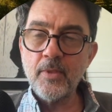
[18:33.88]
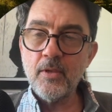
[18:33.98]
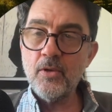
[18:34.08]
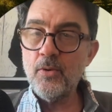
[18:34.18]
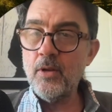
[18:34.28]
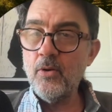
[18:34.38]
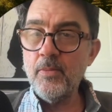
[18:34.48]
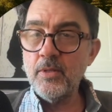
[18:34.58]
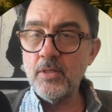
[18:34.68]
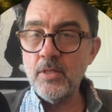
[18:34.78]
create a whole
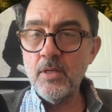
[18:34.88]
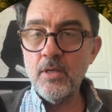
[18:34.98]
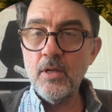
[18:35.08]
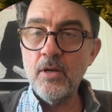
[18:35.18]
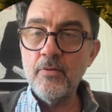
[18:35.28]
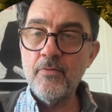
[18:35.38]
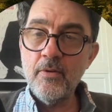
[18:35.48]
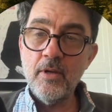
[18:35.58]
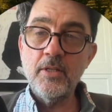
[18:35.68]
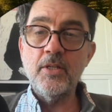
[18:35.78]
bunch of
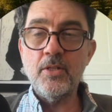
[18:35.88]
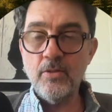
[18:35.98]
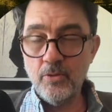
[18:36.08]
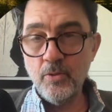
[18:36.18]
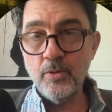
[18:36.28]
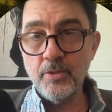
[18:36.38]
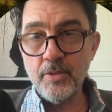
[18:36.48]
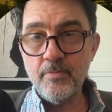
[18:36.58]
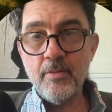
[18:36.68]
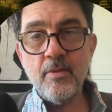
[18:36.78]
additional tools
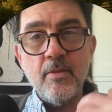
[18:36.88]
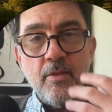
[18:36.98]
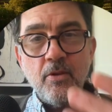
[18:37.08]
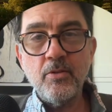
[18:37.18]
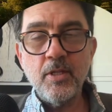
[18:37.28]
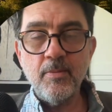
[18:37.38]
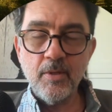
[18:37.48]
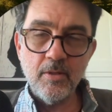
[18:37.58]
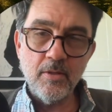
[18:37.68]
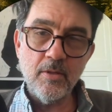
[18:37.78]
that your team
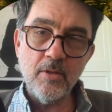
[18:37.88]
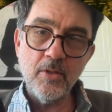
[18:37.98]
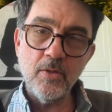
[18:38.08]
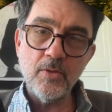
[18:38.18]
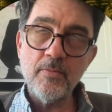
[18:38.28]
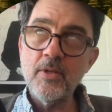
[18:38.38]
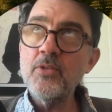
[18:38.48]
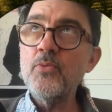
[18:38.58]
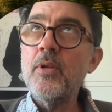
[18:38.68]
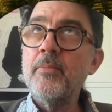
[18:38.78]
could use. This
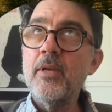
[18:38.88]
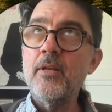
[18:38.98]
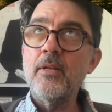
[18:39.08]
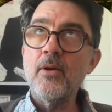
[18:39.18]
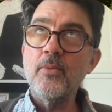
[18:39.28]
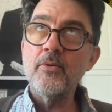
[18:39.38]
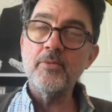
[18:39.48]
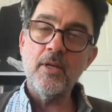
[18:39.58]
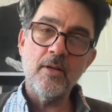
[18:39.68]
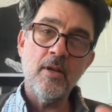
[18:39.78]
is what I'm getting at when I'm
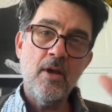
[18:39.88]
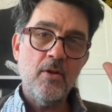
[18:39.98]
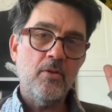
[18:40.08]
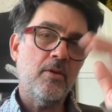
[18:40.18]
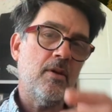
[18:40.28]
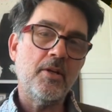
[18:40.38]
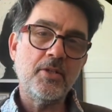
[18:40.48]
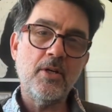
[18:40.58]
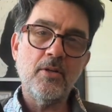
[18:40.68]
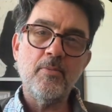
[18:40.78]
saying that you got a
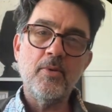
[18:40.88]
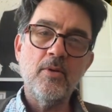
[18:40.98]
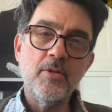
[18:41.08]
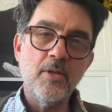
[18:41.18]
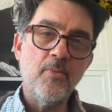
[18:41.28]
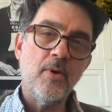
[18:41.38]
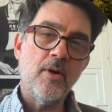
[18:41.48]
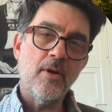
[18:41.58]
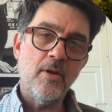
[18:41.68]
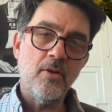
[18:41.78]
shared computer
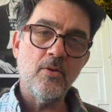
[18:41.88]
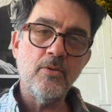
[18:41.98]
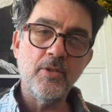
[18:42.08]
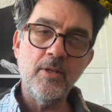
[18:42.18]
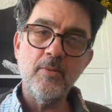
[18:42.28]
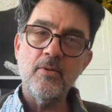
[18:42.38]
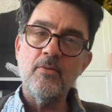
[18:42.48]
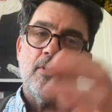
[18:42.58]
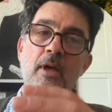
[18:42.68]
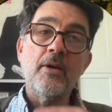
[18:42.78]
somewhere and your whole team can
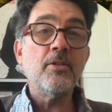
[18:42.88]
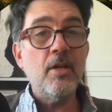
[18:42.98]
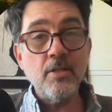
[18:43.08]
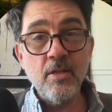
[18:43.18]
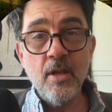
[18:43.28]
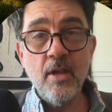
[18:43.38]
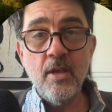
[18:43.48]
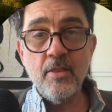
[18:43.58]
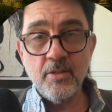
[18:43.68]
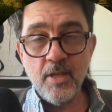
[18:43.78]
access
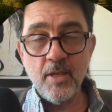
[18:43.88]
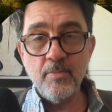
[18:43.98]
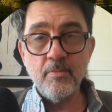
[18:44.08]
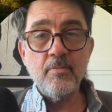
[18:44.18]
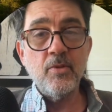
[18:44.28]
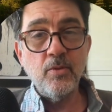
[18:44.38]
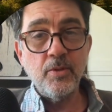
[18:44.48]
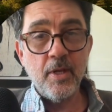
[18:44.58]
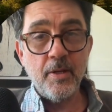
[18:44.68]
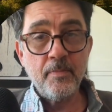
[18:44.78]
the same tool
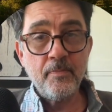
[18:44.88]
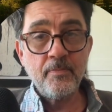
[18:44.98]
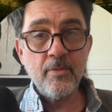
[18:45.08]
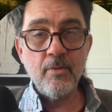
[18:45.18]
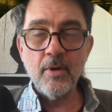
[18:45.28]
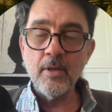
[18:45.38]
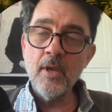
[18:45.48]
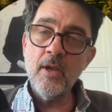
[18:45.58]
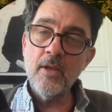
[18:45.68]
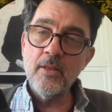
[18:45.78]
set, right?
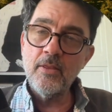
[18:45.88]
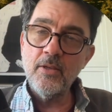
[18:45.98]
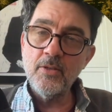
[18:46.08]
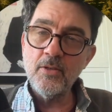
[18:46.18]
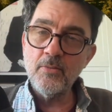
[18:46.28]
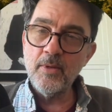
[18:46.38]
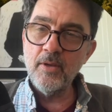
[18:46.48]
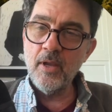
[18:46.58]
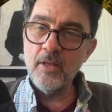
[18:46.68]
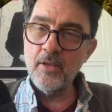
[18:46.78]
These could
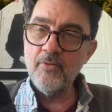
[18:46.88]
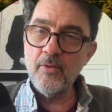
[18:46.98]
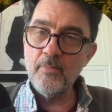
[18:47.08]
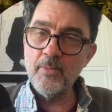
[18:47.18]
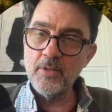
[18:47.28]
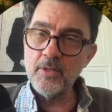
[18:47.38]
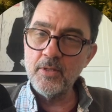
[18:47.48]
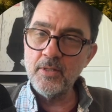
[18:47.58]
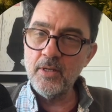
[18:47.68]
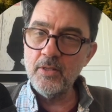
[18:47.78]
be anything from business
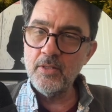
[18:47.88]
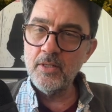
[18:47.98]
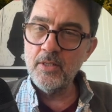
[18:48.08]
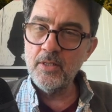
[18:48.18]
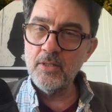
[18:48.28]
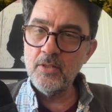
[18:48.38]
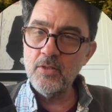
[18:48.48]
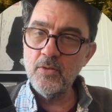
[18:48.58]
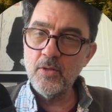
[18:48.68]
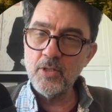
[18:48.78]
intelligence
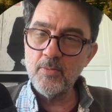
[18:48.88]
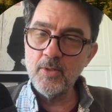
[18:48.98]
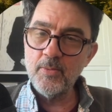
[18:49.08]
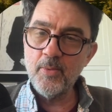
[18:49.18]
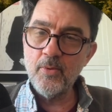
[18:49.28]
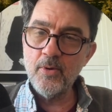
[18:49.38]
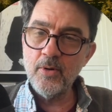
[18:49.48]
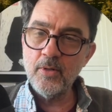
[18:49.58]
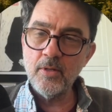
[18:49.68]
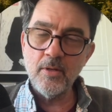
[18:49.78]
to customer
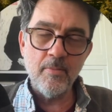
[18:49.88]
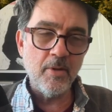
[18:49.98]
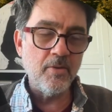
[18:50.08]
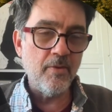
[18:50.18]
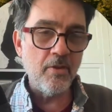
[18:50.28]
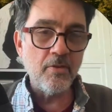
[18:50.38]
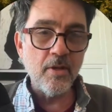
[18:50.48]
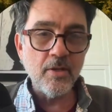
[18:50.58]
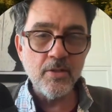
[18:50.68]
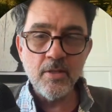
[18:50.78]
support and a bunch of other
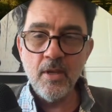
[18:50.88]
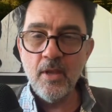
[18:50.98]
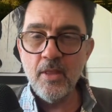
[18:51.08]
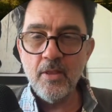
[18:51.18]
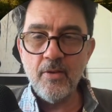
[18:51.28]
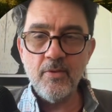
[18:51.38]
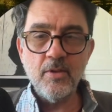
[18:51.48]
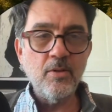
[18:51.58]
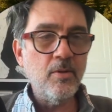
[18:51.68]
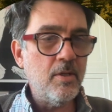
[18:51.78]
things that I've
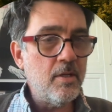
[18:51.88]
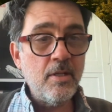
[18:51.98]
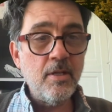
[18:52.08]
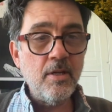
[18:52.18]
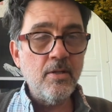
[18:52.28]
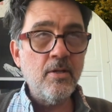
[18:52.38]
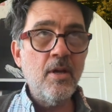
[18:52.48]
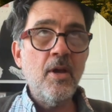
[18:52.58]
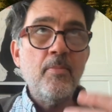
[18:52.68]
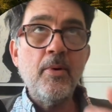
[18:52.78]
included in here.
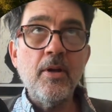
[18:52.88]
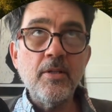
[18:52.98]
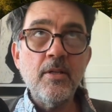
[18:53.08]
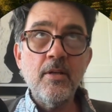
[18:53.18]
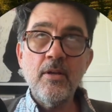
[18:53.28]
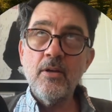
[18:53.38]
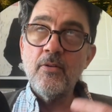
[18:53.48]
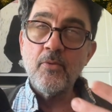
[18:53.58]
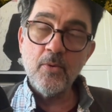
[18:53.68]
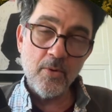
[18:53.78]
But
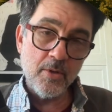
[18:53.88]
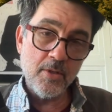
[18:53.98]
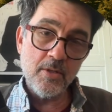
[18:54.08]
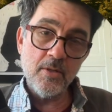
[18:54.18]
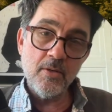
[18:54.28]
of course,